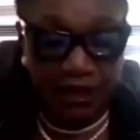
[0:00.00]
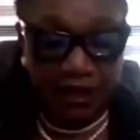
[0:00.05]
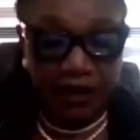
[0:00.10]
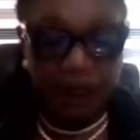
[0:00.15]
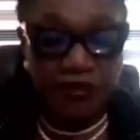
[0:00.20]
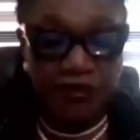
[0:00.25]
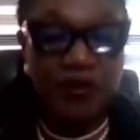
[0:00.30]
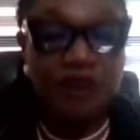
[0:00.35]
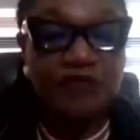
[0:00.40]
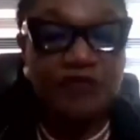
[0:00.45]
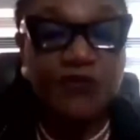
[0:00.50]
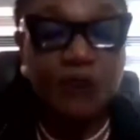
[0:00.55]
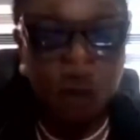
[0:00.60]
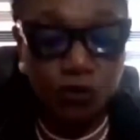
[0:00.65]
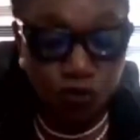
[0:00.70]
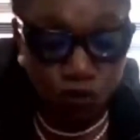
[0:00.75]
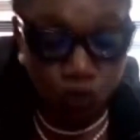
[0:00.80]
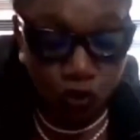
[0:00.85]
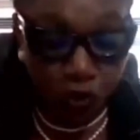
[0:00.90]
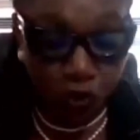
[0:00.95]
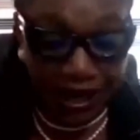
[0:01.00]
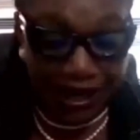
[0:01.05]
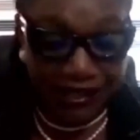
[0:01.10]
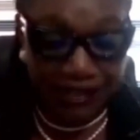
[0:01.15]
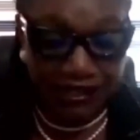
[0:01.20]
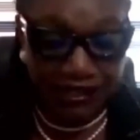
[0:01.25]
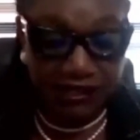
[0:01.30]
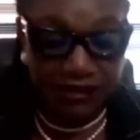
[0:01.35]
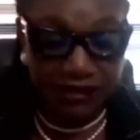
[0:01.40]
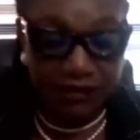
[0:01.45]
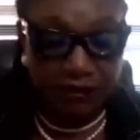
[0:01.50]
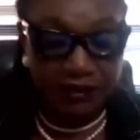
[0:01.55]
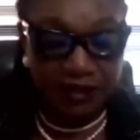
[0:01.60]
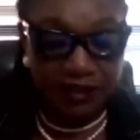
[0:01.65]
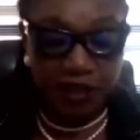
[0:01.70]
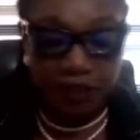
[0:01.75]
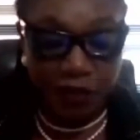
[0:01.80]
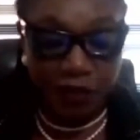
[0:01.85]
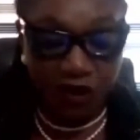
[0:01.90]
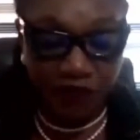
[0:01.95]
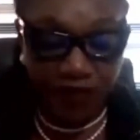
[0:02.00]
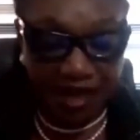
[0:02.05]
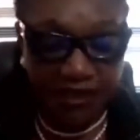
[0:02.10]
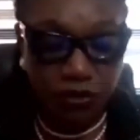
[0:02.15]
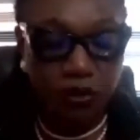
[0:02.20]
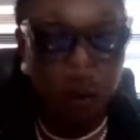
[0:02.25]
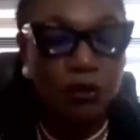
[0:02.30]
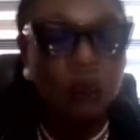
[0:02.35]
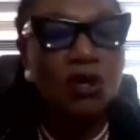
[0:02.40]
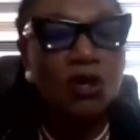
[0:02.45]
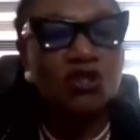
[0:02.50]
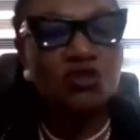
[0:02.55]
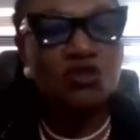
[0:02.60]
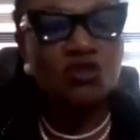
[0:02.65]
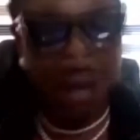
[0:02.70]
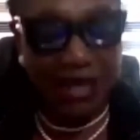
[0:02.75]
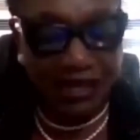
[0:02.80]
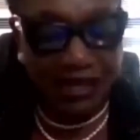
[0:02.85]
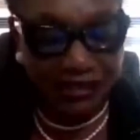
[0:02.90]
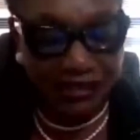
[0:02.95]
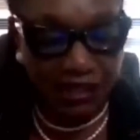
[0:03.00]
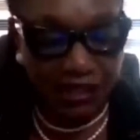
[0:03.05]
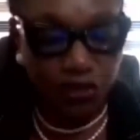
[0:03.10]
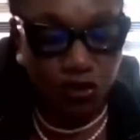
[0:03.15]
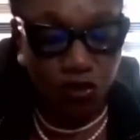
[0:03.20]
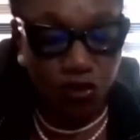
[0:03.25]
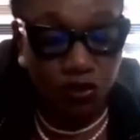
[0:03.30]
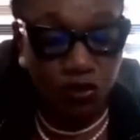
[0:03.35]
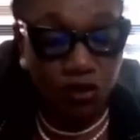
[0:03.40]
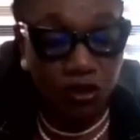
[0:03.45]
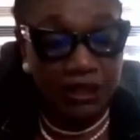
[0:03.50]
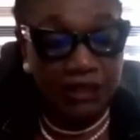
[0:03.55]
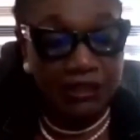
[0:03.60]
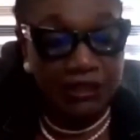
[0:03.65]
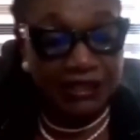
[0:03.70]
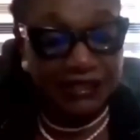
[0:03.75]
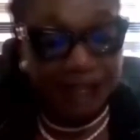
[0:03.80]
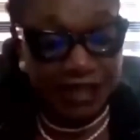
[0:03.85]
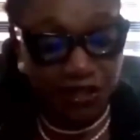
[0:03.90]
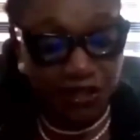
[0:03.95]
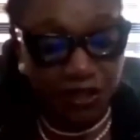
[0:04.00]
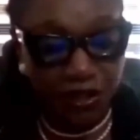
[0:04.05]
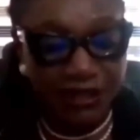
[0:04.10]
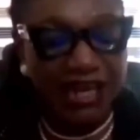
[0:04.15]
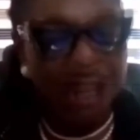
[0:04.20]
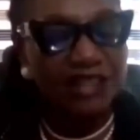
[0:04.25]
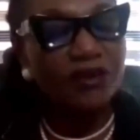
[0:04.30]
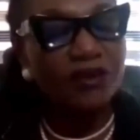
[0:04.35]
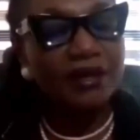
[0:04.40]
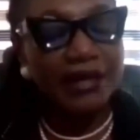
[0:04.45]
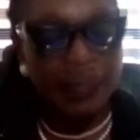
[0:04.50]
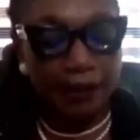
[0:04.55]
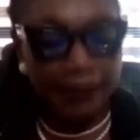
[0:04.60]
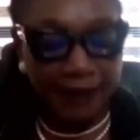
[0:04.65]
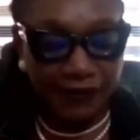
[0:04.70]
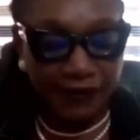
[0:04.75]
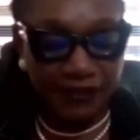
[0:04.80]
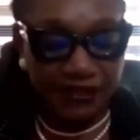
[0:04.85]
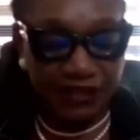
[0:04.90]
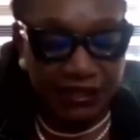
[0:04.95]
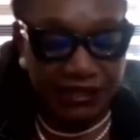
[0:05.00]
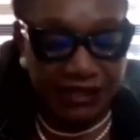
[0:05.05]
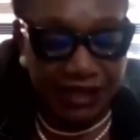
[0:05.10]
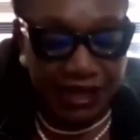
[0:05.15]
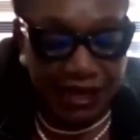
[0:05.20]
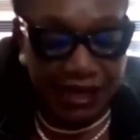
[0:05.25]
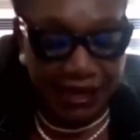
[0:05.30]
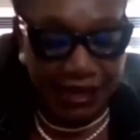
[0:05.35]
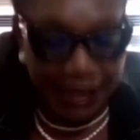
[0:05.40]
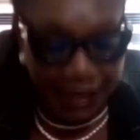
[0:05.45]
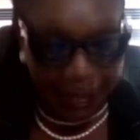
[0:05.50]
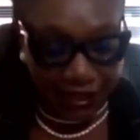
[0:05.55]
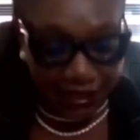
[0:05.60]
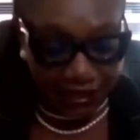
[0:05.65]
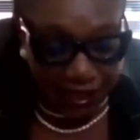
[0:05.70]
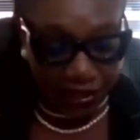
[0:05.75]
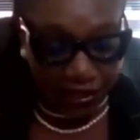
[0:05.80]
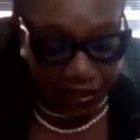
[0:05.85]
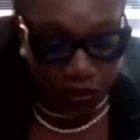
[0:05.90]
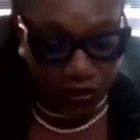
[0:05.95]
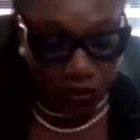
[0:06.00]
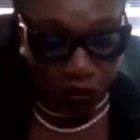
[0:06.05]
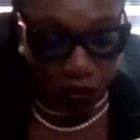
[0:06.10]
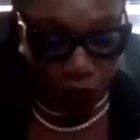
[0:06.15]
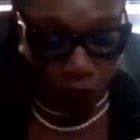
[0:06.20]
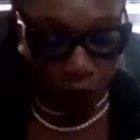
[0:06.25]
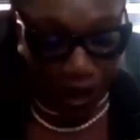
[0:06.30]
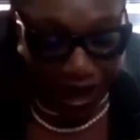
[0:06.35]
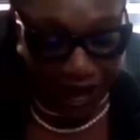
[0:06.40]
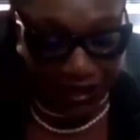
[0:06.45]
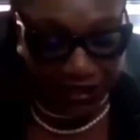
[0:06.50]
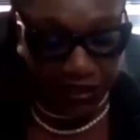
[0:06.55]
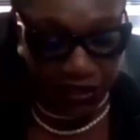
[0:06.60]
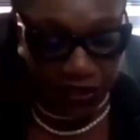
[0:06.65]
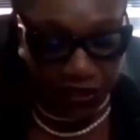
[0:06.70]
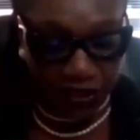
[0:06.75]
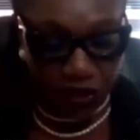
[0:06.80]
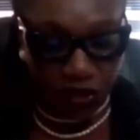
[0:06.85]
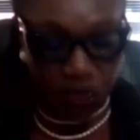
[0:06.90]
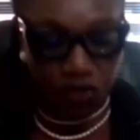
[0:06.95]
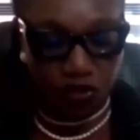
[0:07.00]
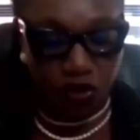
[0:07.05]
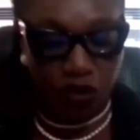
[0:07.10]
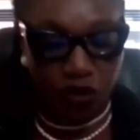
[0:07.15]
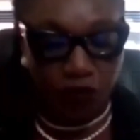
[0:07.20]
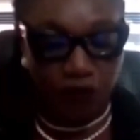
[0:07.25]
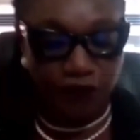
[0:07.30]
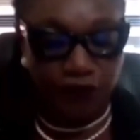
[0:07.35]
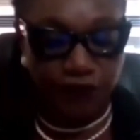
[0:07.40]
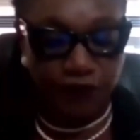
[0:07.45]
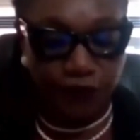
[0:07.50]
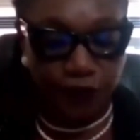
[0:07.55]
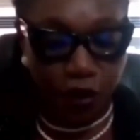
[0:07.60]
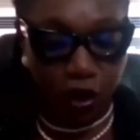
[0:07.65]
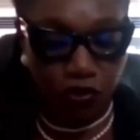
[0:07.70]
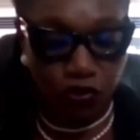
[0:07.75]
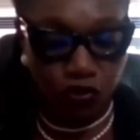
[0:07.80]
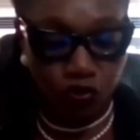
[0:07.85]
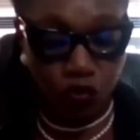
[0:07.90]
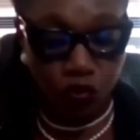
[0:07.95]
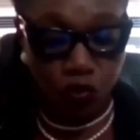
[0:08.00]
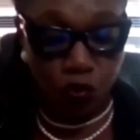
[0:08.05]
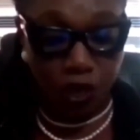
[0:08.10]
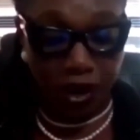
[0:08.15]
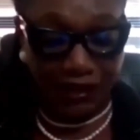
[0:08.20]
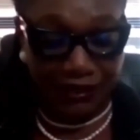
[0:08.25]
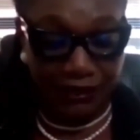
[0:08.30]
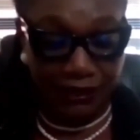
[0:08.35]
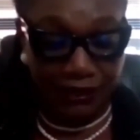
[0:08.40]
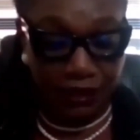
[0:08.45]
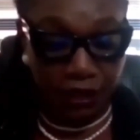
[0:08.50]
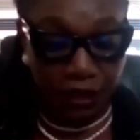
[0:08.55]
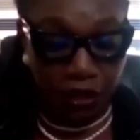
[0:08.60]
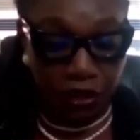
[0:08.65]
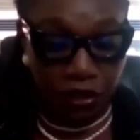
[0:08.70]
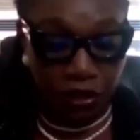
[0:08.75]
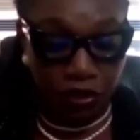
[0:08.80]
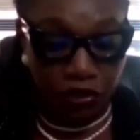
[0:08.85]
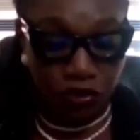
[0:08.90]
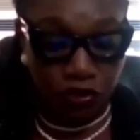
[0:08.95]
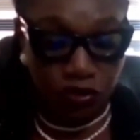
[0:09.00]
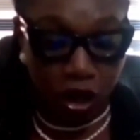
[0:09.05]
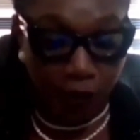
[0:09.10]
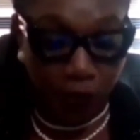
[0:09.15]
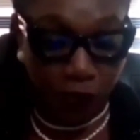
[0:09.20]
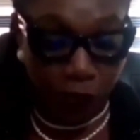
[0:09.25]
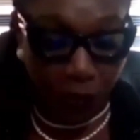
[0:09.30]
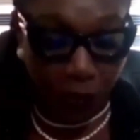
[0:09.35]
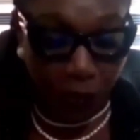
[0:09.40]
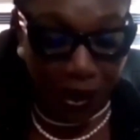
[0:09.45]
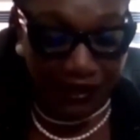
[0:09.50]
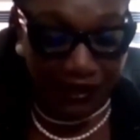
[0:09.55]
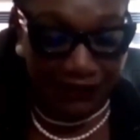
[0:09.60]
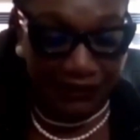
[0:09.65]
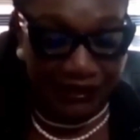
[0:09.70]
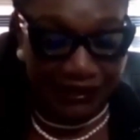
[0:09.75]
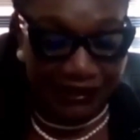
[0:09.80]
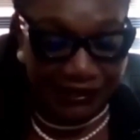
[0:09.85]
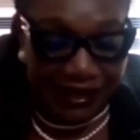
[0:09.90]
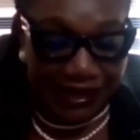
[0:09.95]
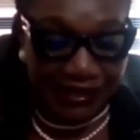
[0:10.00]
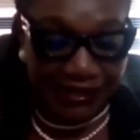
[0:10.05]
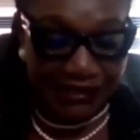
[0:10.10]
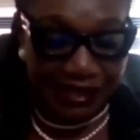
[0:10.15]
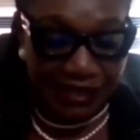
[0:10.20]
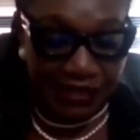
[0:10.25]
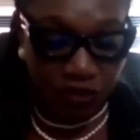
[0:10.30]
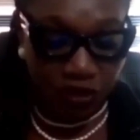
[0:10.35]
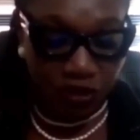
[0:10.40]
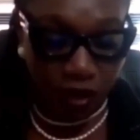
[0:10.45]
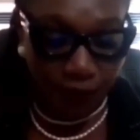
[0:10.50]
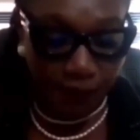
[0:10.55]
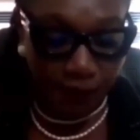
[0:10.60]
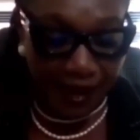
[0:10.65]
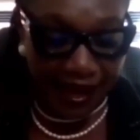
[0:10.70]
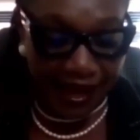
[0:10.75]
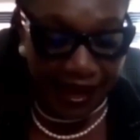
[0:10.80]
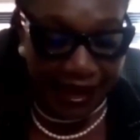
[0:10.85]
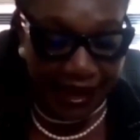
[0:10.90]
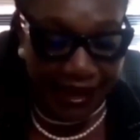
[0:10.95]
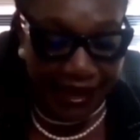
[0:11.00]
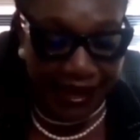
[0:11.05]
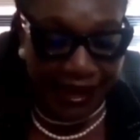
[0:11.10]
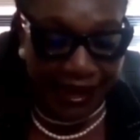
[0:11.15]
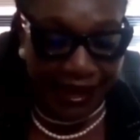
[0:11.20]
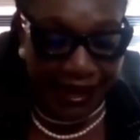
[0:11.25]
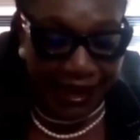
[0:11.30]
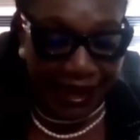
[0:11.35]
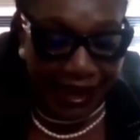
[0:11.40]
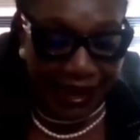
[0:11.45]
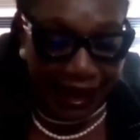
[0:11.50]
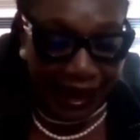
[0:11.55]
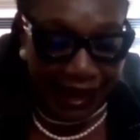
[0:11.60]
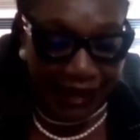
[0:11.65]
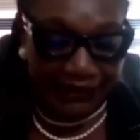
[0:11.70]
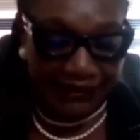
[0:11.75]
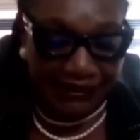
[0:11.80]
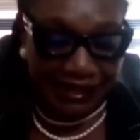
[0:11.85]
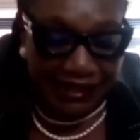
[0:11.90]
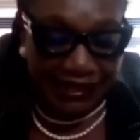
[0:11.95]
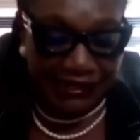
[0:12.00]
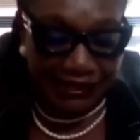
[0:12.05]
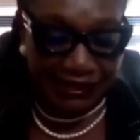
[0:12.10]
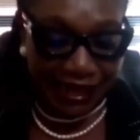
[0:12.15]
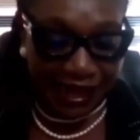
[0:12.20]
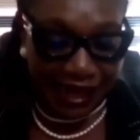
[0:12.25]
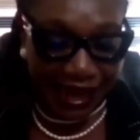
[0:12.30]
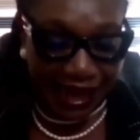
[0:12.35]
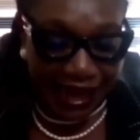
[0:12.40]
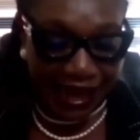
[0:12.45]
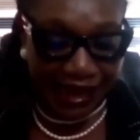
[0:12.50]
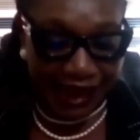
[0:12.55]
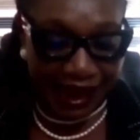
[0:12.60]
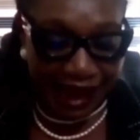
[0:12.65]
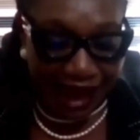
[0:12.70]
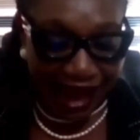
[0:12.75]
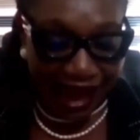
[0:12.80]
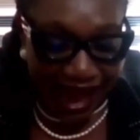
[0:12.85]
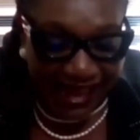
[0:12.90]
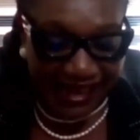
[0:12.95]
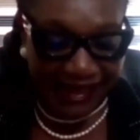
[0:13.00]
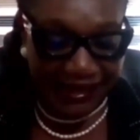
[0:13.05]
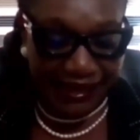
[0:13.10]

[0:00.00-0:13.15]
refuse to look at the proviso to that section. The section they're talking about is section 100421, sub 1. There is a sub A, and there is A, I,